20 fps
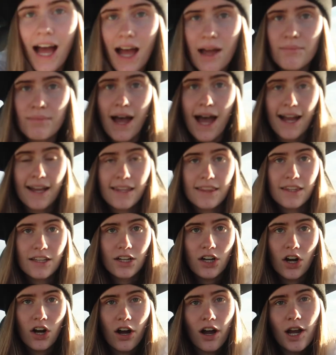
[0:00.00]
I'm back in the
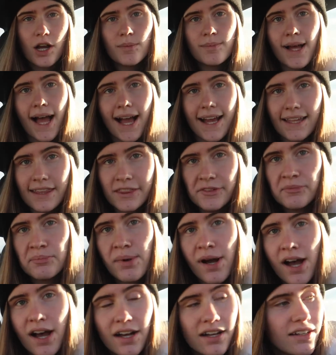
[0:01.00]
car, back in the
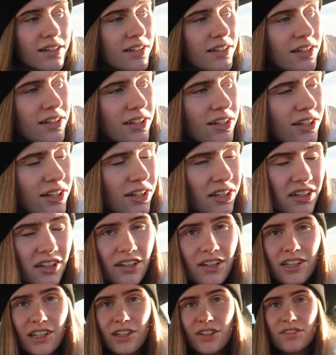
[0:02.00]
bug,
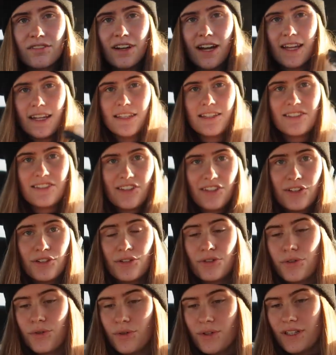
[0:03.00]
ready
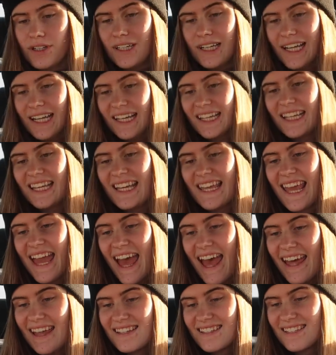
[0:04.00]
to
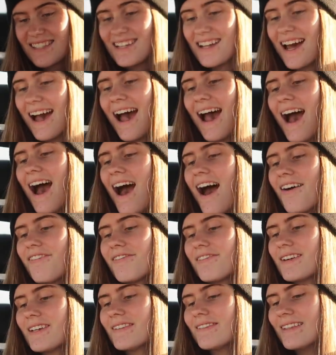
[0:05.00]
get
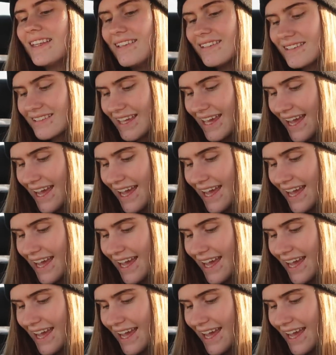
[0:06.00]
off of this